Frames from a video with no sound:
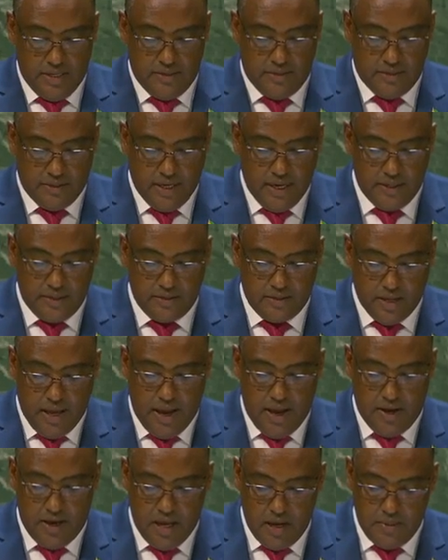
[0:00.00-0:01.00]
states
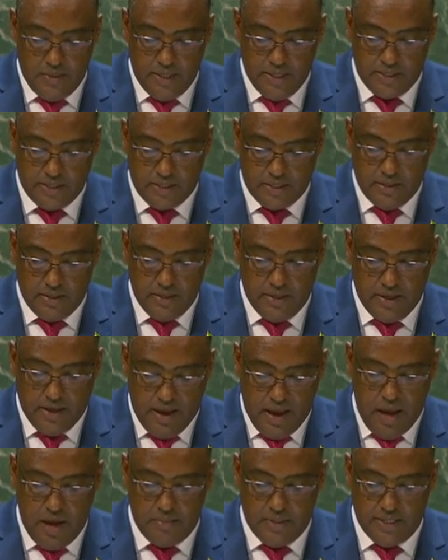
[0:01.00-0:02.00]
are able
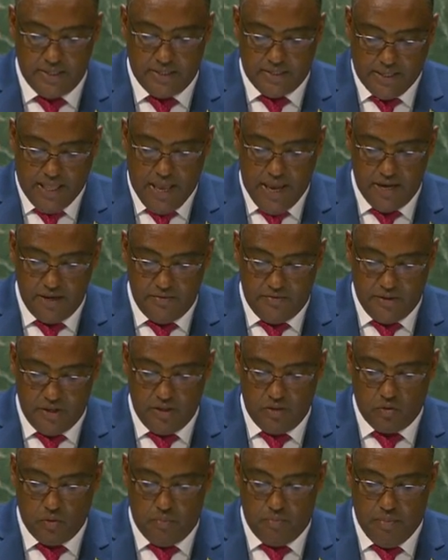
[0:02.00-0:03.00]
to stand
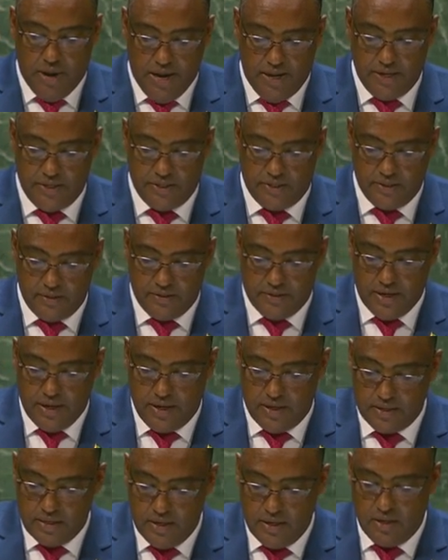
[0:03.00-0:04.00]
free to manage
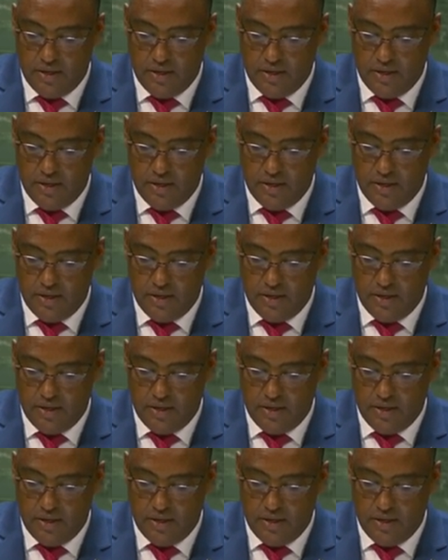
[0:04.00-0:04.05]
their